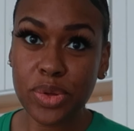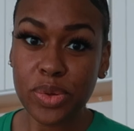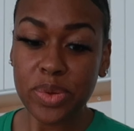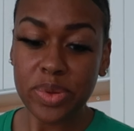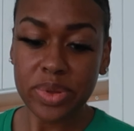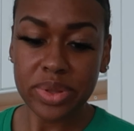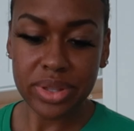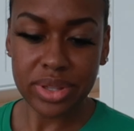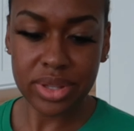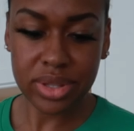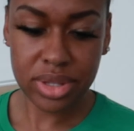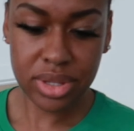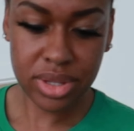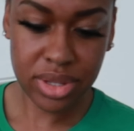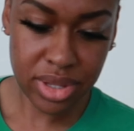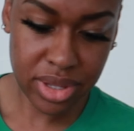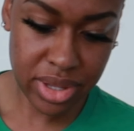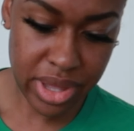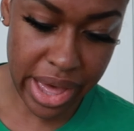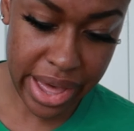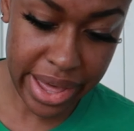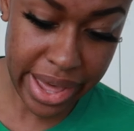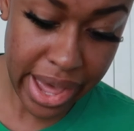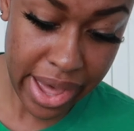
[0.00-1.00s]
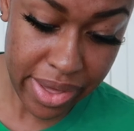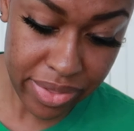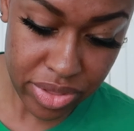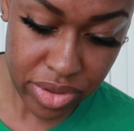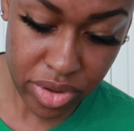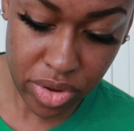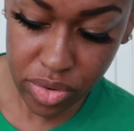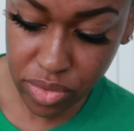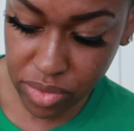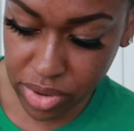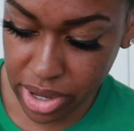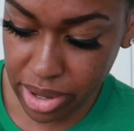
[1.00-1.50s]
so I got
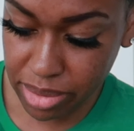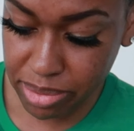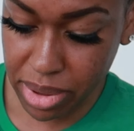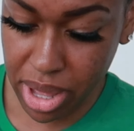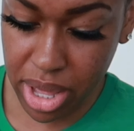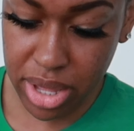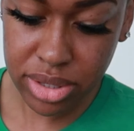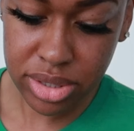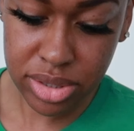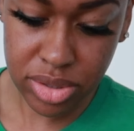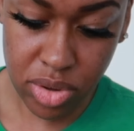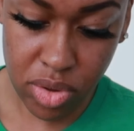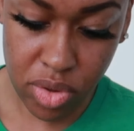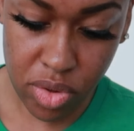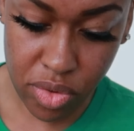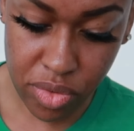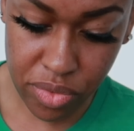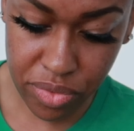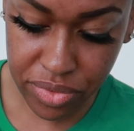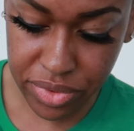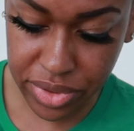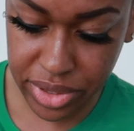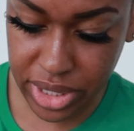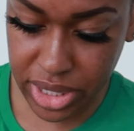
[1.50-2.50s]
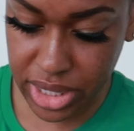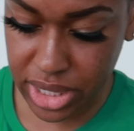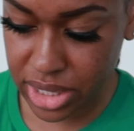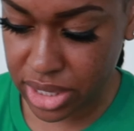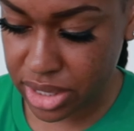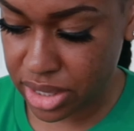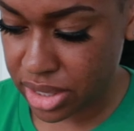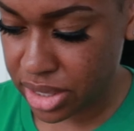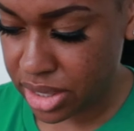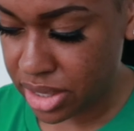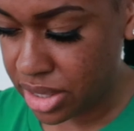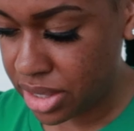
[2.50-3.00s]
the correct box. So hopefully
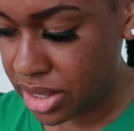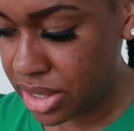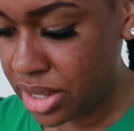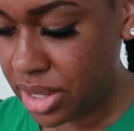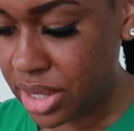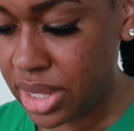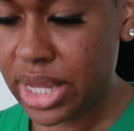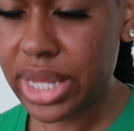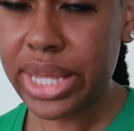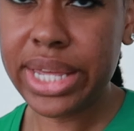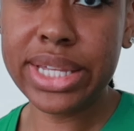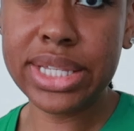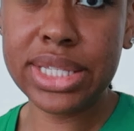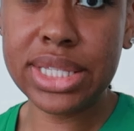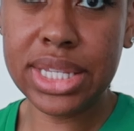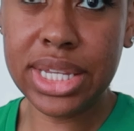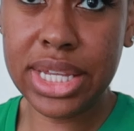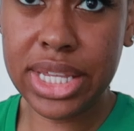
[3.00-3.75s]
it's